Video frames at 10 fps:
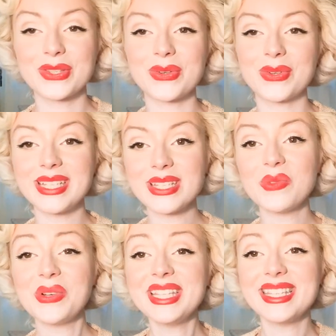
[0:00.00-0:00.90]
So these are
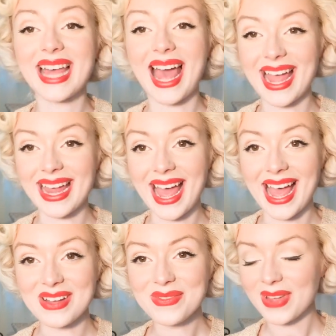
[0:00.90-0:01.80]
the ones that I
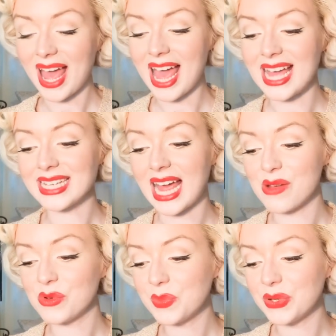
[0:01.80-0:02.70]
have, and
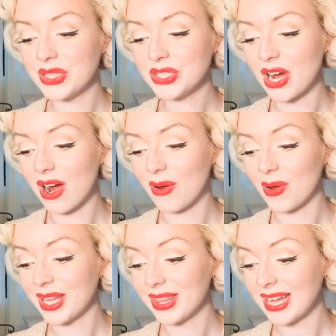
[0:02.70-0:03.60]
I will put the chart
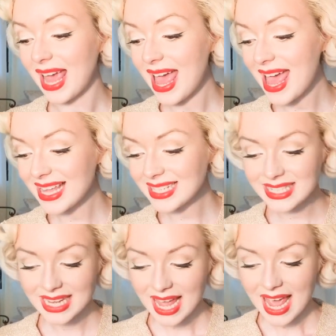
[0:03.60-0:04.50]
on at the end.